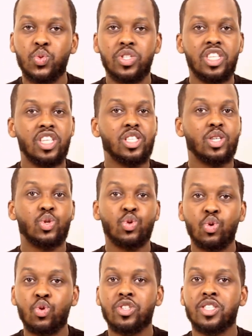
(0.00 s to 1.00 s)
We need it to
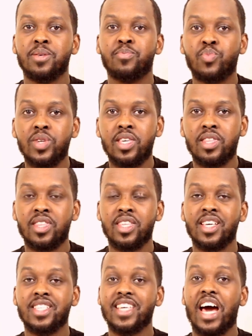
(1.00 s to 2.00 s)
talk, to breathe,
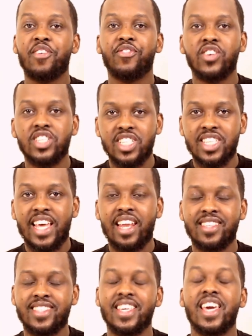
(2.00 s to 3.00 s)
to have
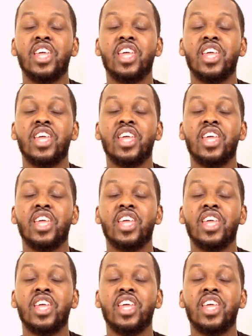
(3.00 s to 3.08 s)
functionality,